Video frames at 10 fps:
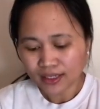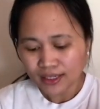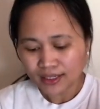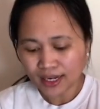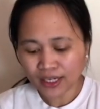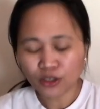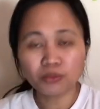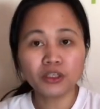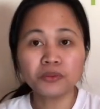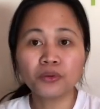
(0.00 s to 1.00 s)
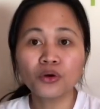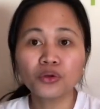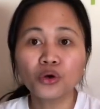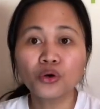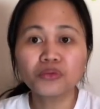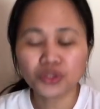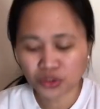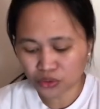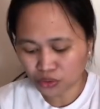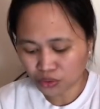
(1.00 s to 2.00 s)
kind of people
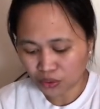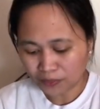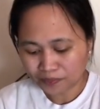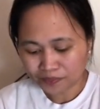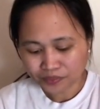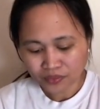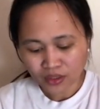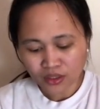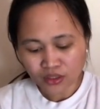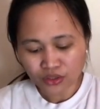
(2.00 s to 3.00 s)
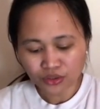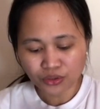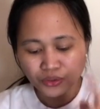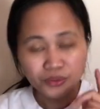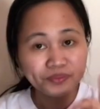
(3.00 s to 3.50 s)
homeschool. So,